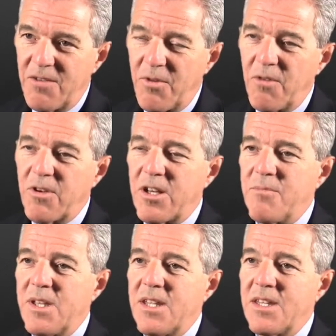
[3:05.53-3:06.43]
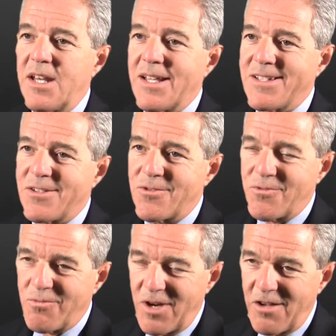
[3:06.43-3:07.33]
where we're going to be in the next
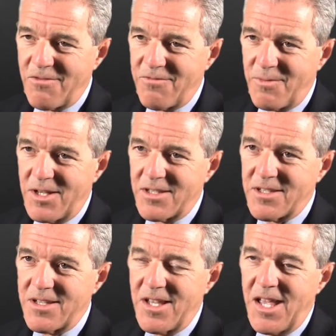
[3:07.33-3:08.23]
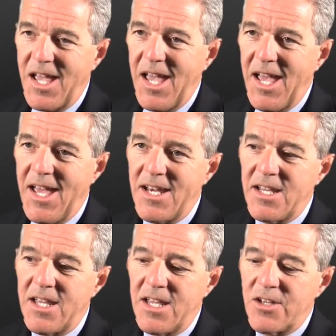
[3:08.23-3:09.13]
12 months,
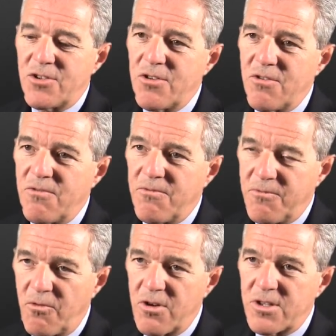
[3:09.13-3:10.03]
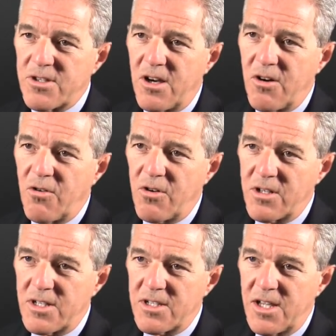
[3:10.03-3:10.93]
and to force our
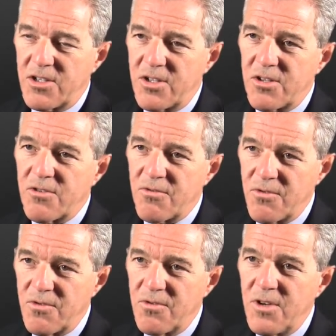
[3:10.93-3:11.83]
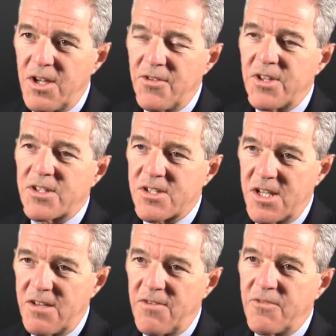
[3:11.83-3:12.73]
organizations through the
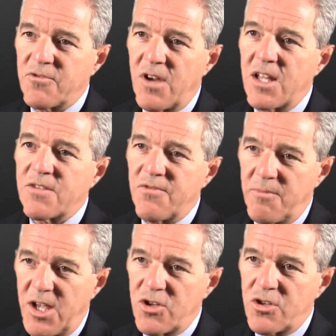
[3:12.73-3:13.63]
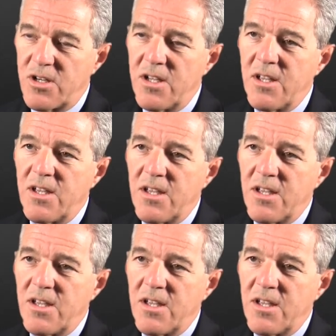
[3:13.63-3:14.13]
sieve of transformation